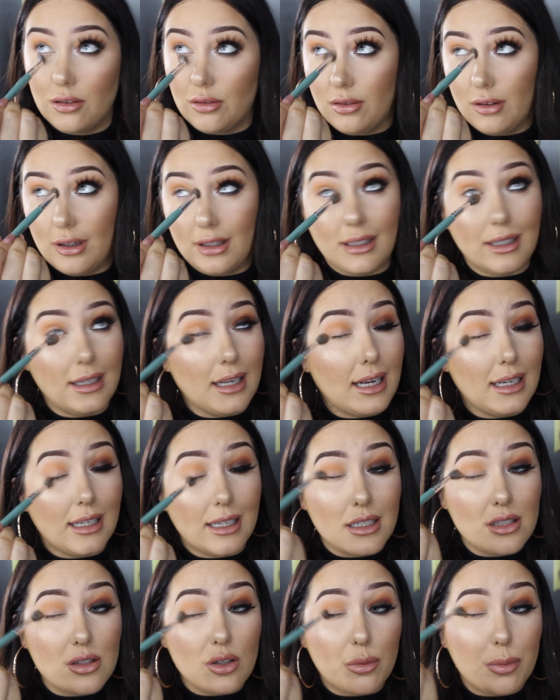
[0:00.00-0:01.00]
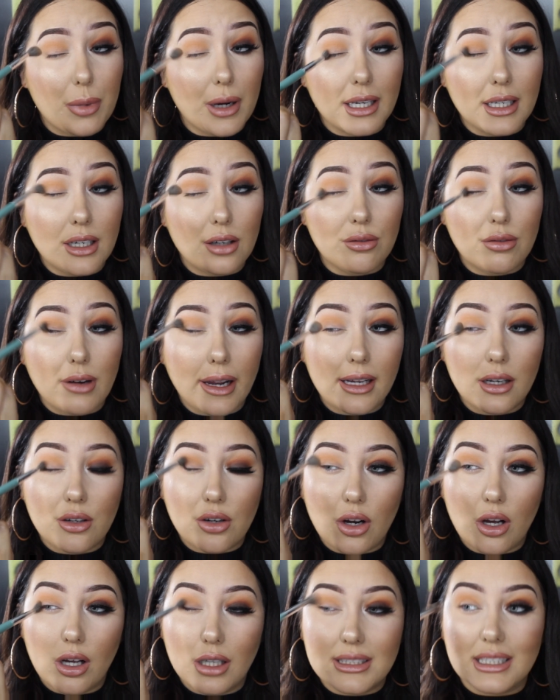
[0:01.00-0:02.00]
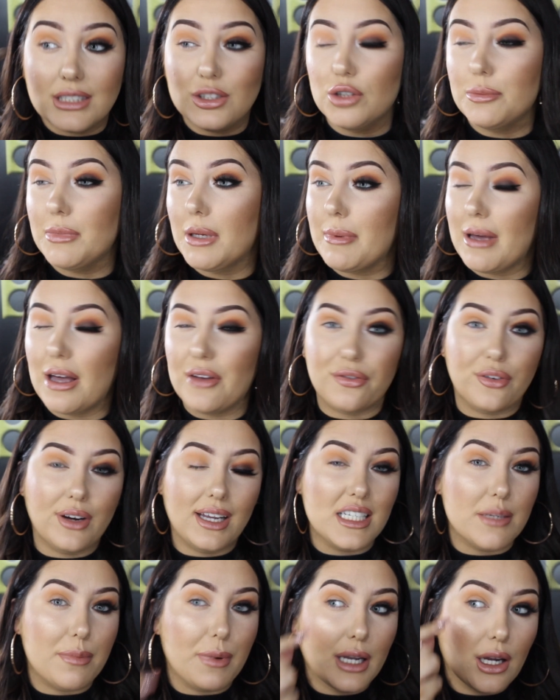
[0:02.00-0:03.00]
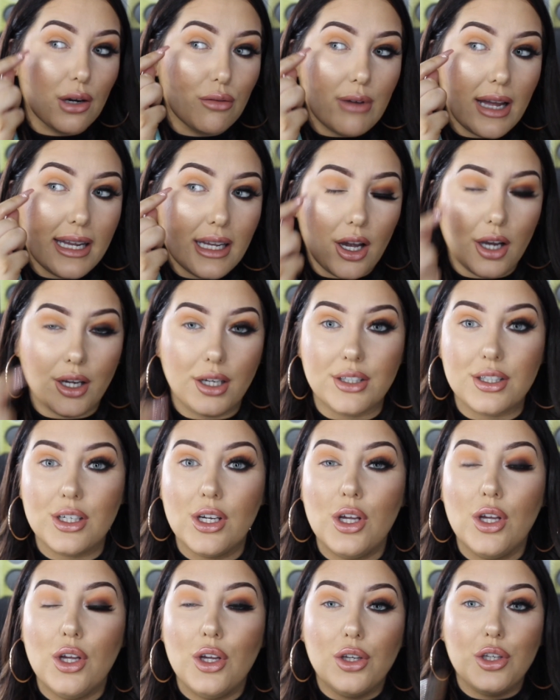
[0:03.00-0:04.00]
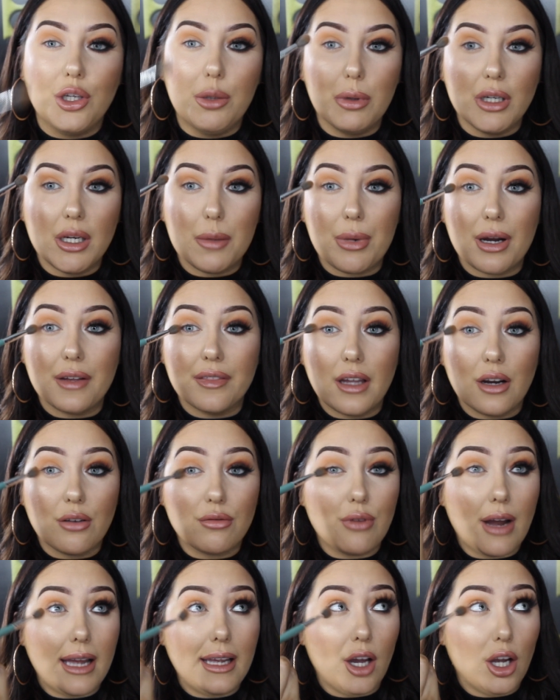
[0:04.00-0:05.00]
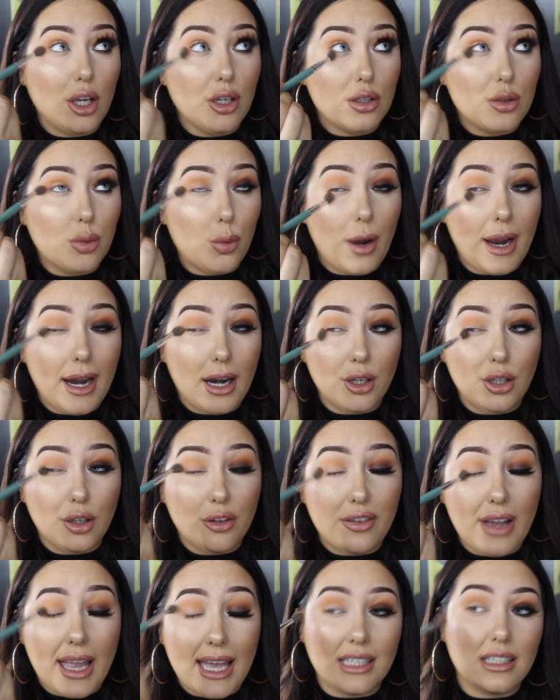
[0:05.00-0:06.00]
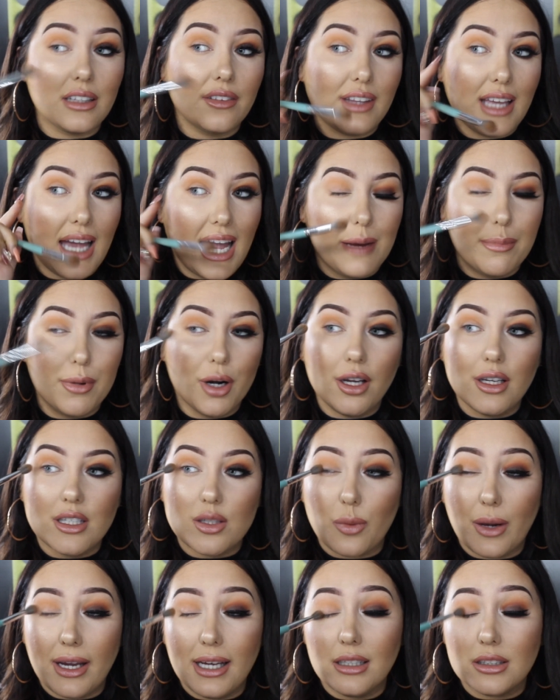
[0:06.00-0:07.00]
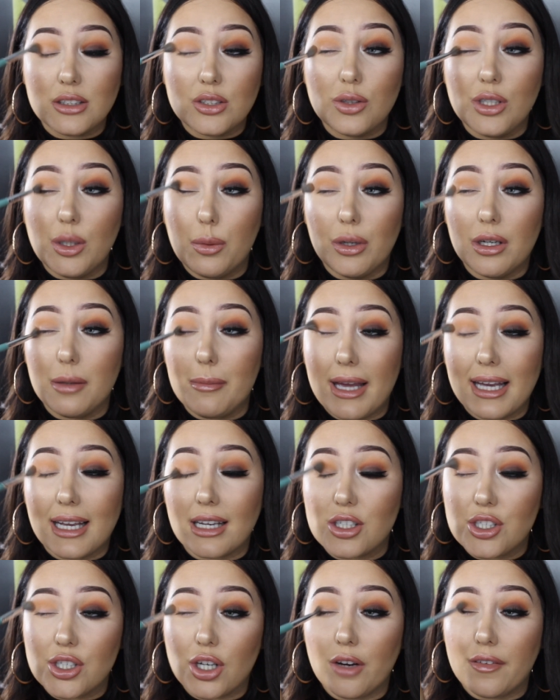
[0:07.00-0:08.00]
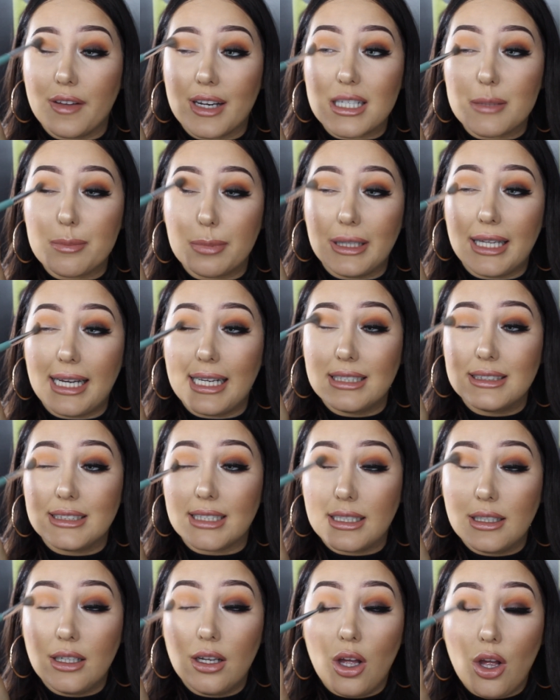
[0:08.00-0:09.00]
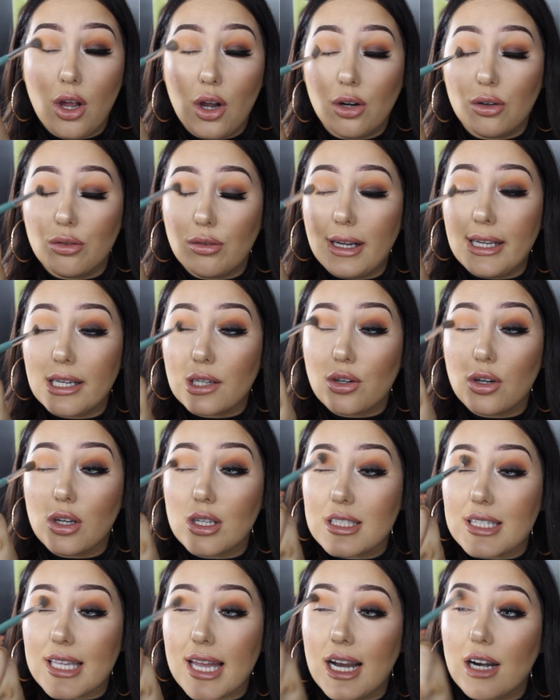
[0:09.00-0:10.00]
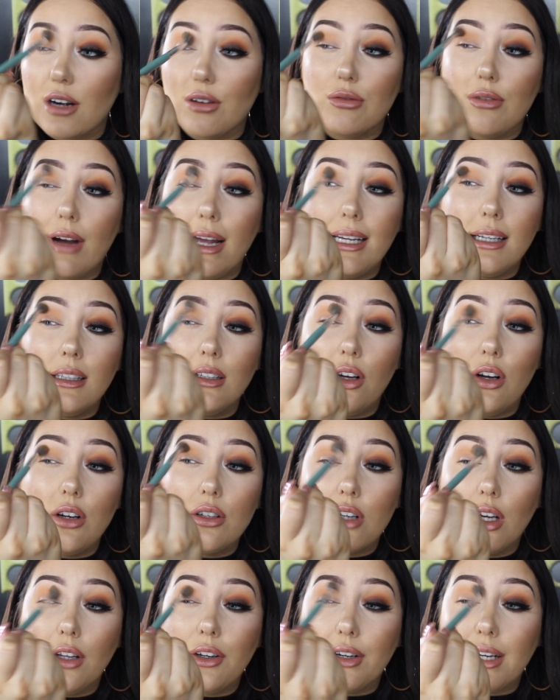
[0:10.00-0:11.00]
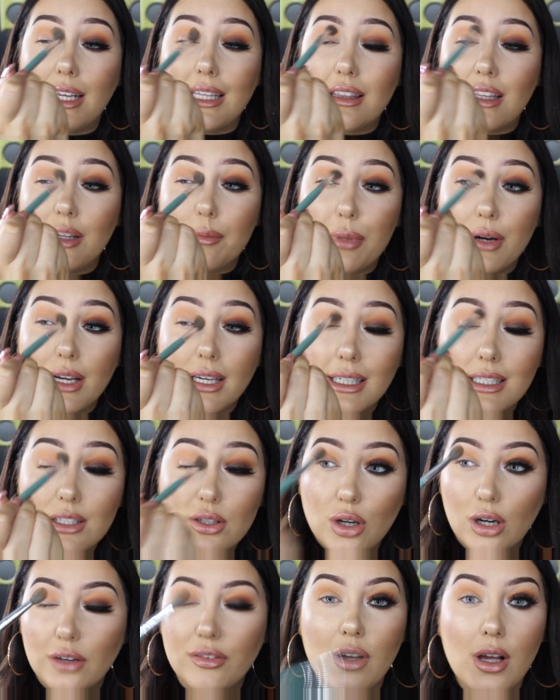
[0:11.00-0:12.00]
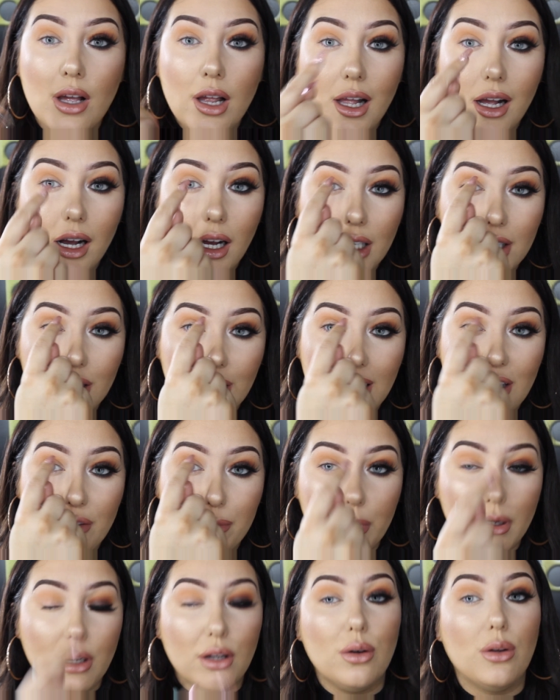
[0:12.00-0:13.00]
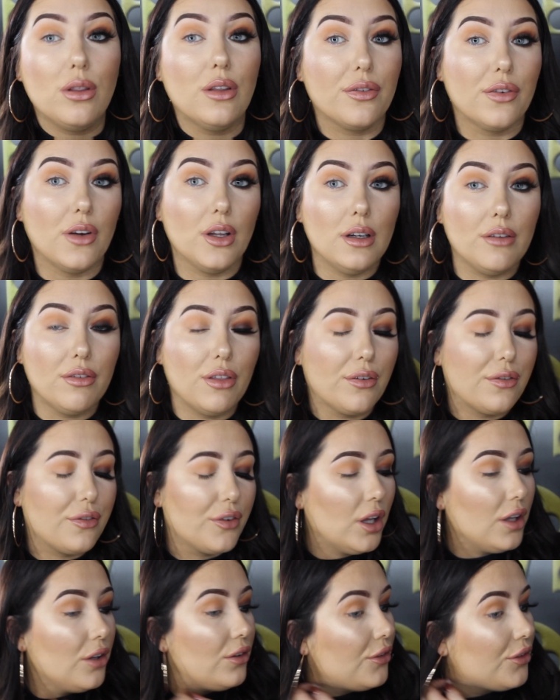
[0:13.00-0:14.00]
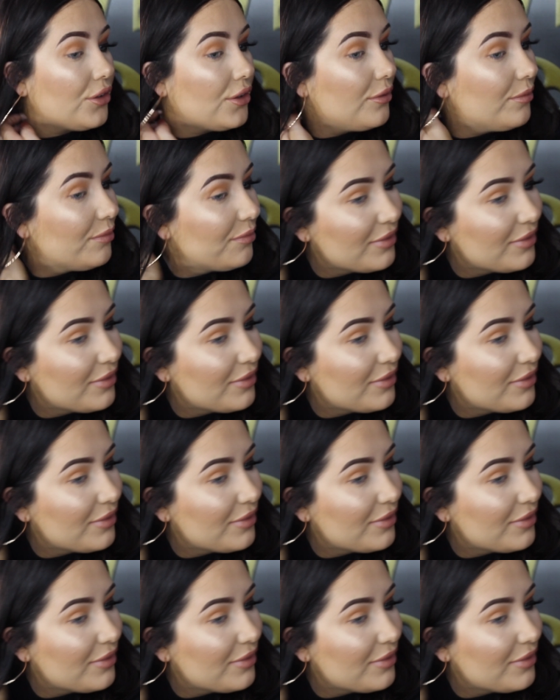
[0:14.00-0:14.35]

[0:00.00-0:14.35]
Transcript: really lightly. So bringing it right across, and don't be a bit afraid to bring it right out. You want to bring that right out to where you've ended the eyebrow as well. So you want to make sure that it's blending right across there, right along underneath, and bringing it sort of underneath below the front of the front